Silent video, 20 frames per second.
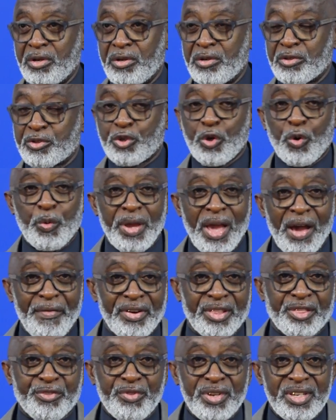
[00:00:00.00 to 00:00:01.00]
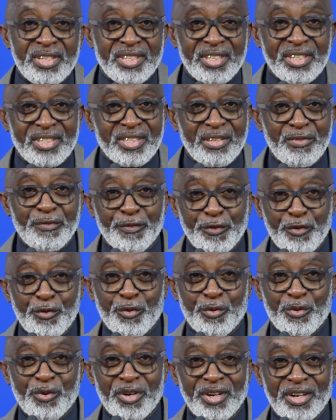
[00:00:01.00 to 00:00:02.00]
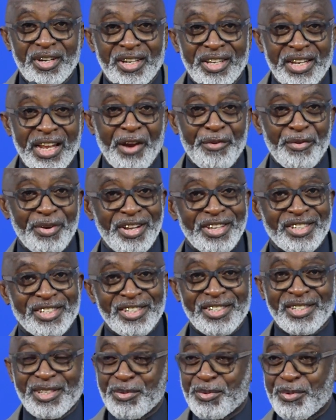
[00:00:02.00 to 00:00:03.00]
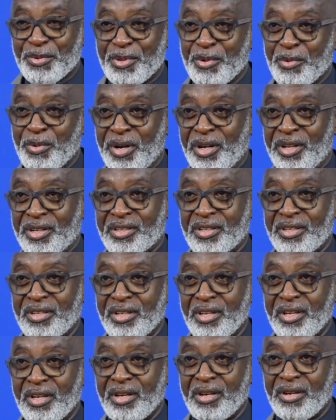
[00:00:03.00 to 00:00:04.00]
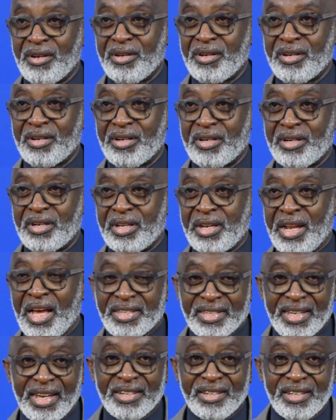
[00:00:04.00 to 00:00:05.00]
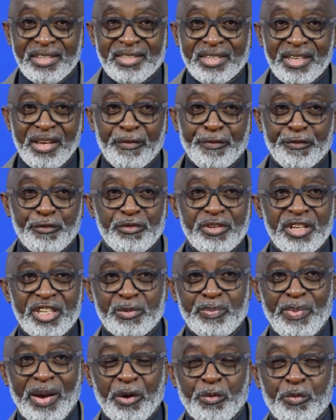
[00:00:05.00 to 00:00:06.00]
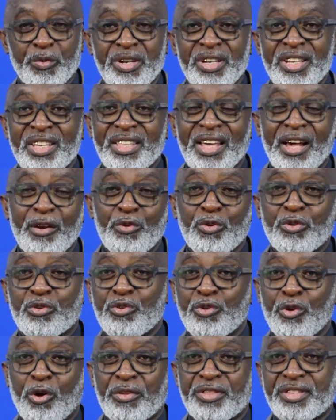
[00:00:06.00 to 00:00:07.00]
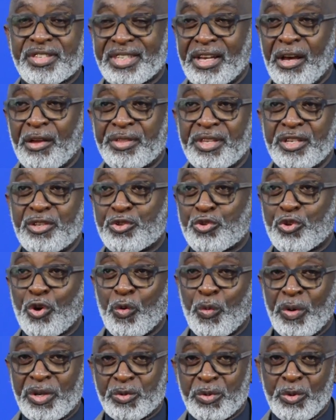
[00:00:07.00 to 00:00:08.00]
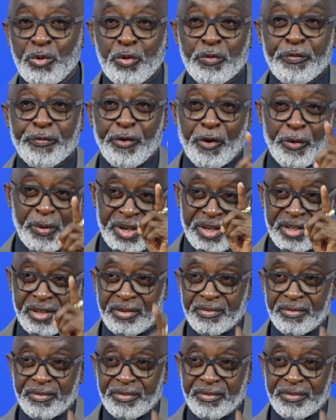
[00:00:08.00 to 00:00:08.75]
So we have a 360 view in our relationships with the world. And as I did say a few days back, we neither look north, south, east, or west. We look forward.